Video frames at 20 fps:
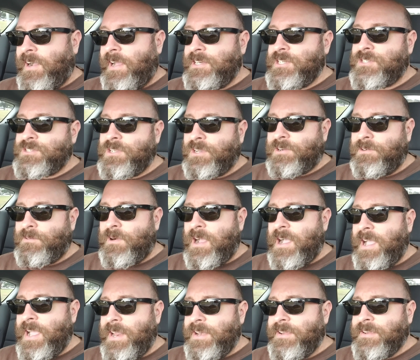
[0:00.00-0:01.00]
I just took a
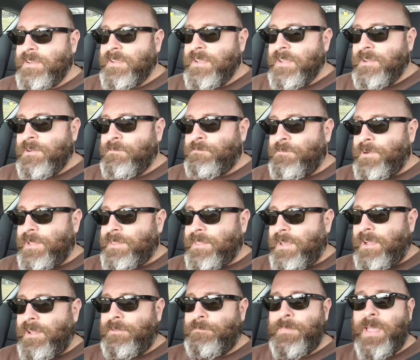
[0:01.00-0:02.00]
ride with
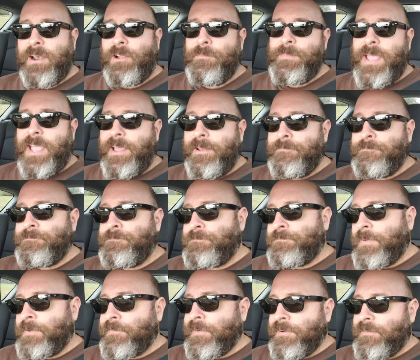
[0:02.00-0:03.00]
Metal
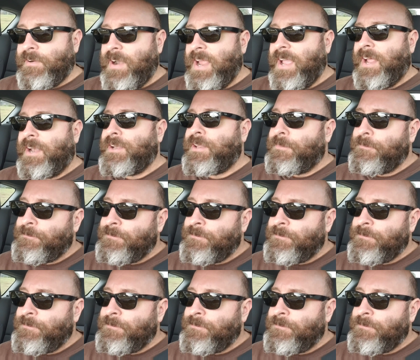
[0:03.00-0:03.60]
Man, my friend Rand,